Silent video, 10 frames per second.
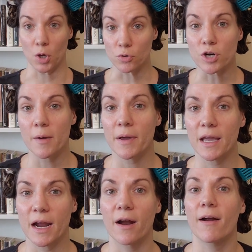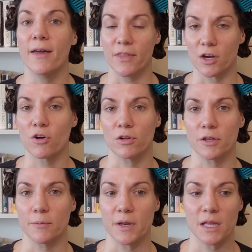blow dry my hair and then
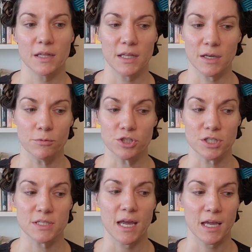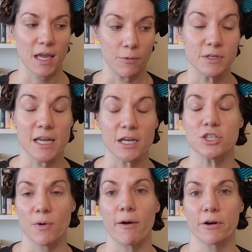curl it immediately. It would
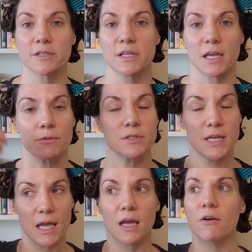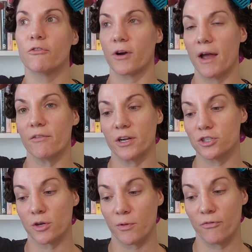take 2 hours. Like, it would take forever.
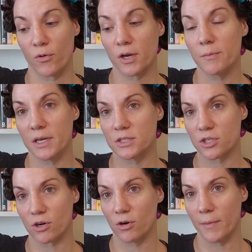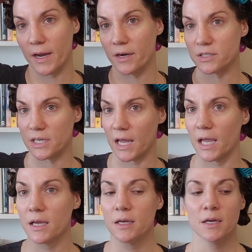It took me 40 minutes to curl my hair
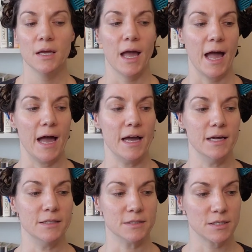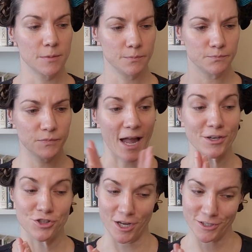today. And
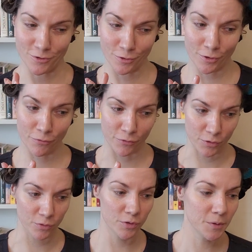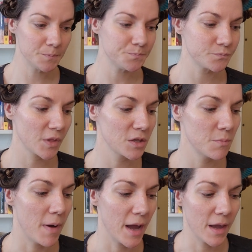I just ordered food.
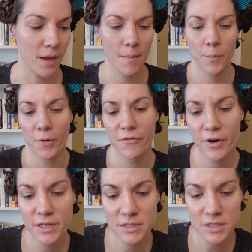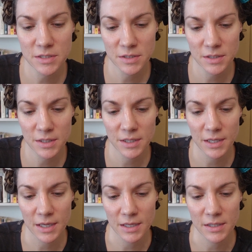My boyfriend
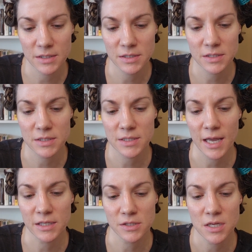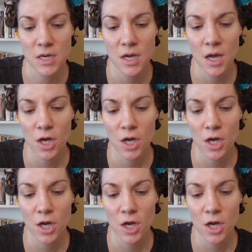has